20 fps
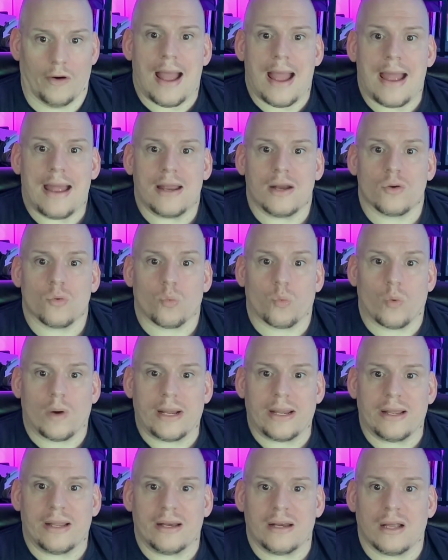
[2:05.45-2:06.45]
And
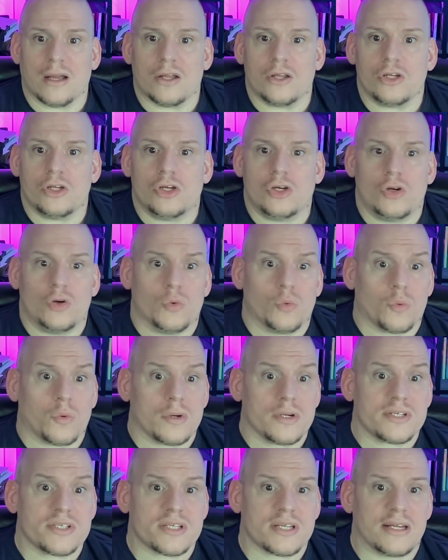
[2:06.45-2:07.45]
when you
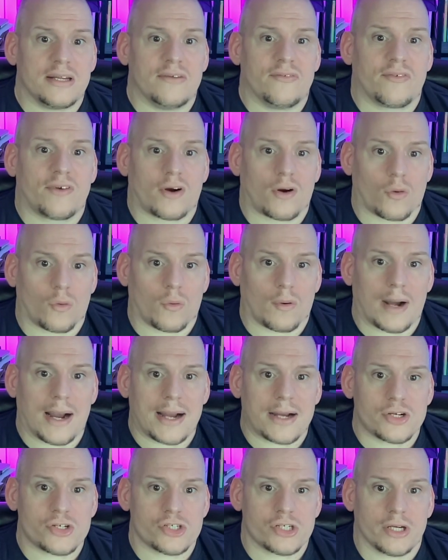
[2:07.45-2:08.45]
receive
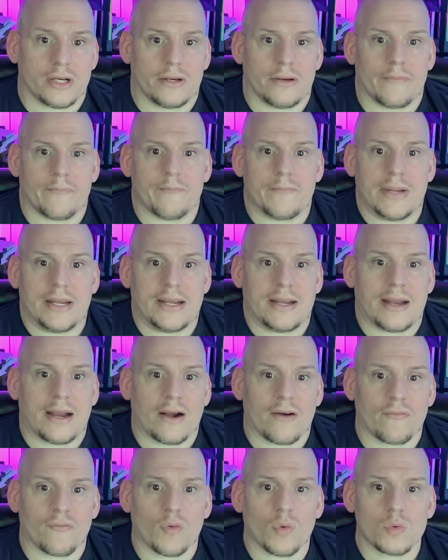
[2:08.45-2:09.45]
correction, be
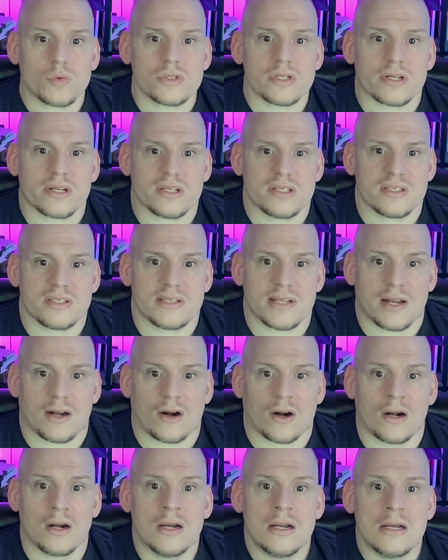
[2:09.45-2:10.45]
careful to
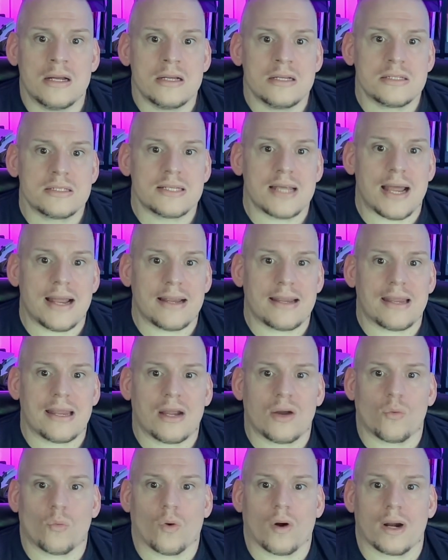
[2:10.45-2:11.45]
consider
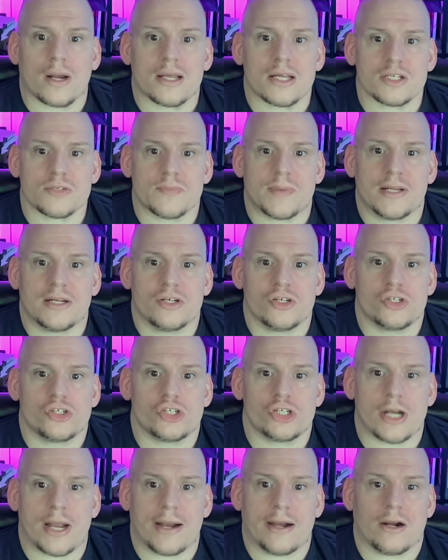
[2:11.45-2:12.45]
taking what has been
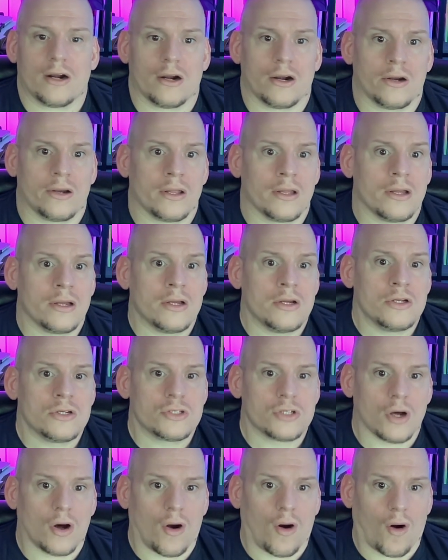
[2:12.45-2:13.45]
shared
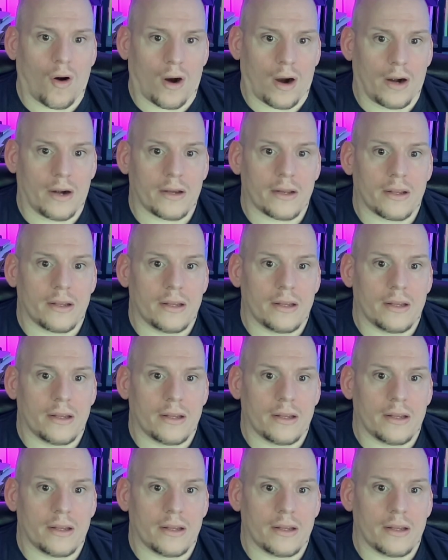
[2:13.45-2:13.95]
to heart.